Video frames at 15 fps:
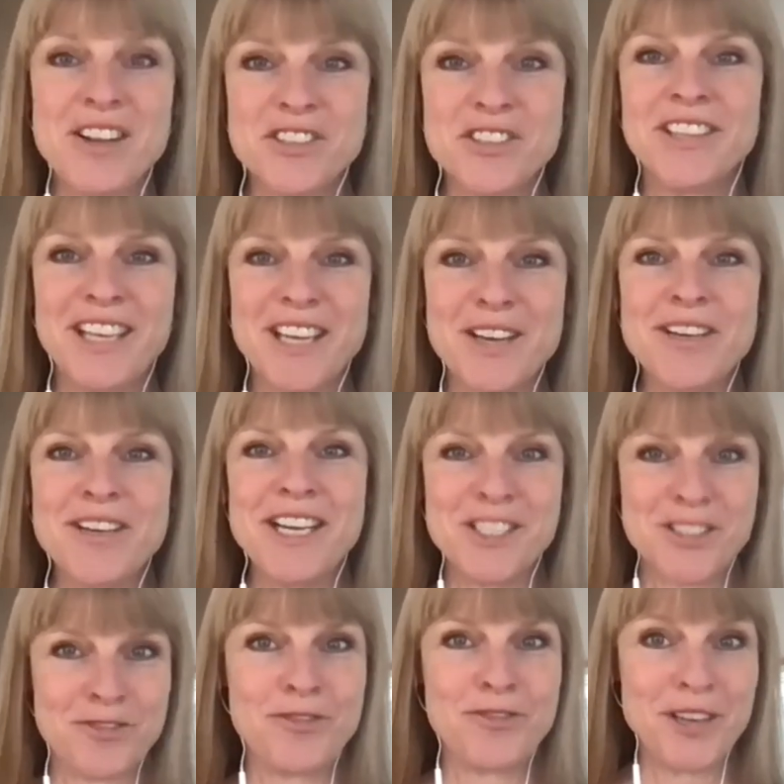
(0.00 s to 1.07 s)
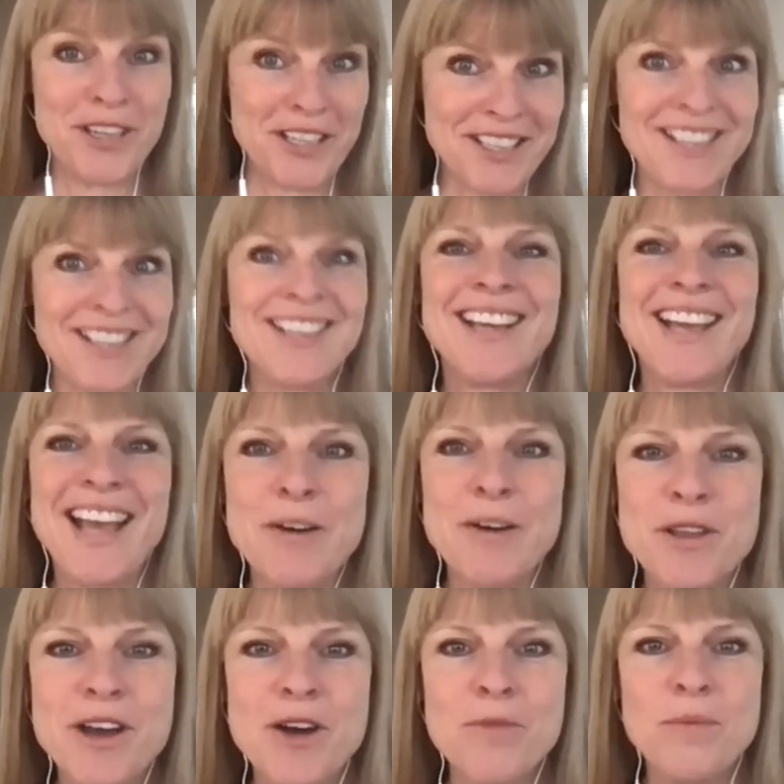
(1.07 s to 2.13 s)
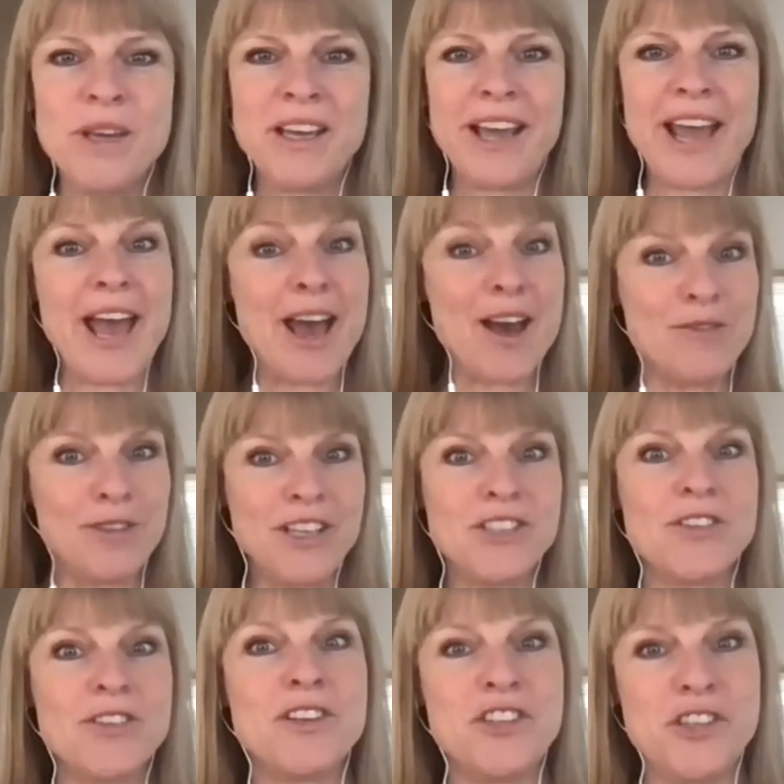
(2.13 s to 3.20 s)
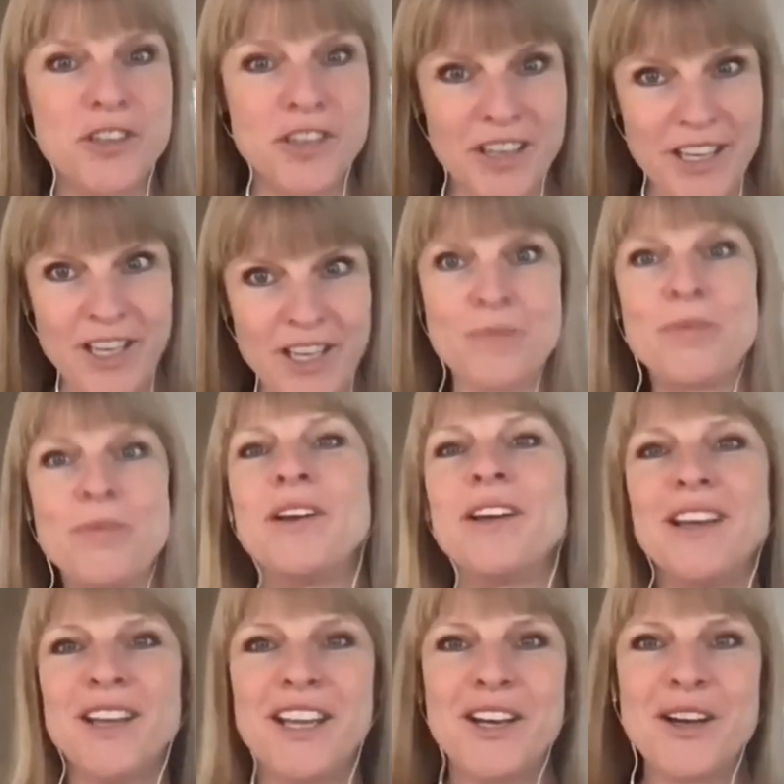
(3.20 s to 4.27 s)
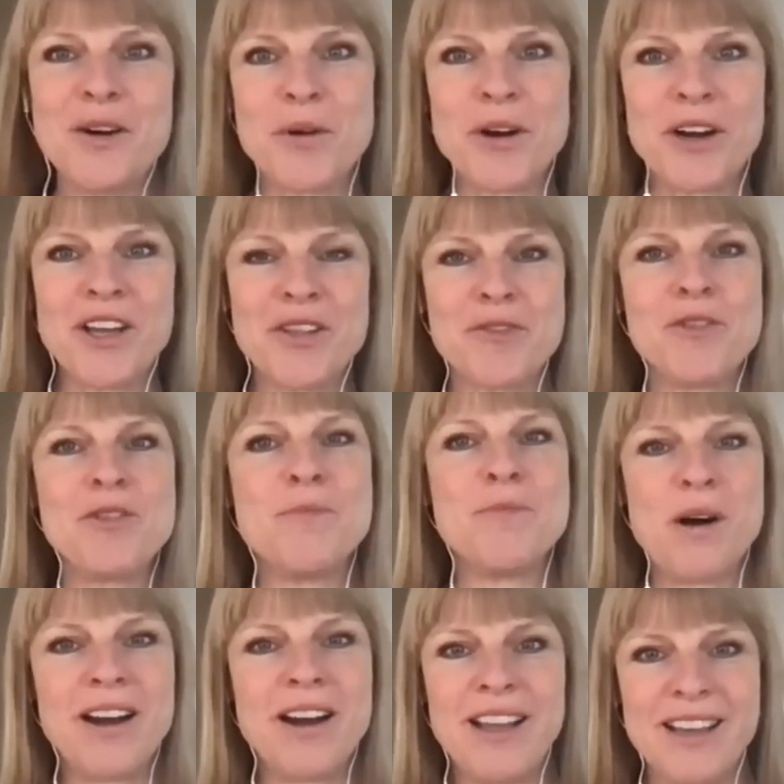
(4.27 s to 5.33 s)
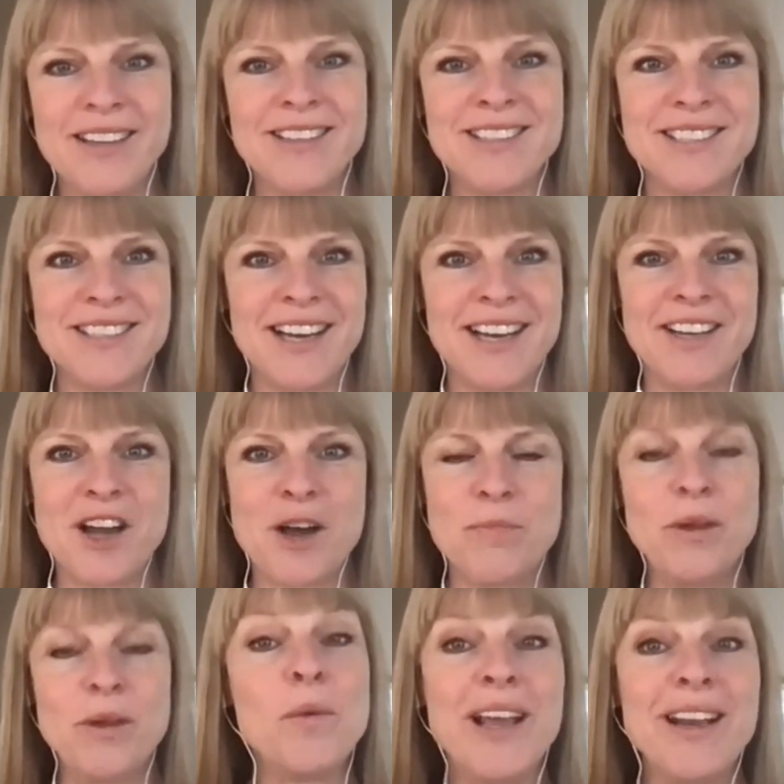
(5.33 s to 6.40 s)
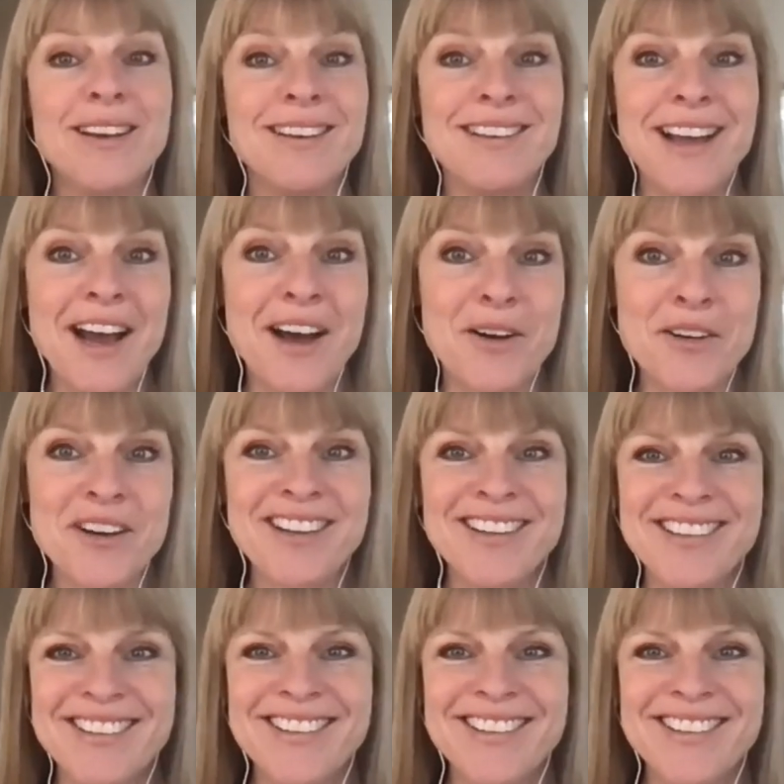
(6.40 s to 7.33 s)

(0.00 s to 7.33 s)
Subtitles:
certainly give a nice fill without being heavy so that you can keep, working through the body and not be weighted down.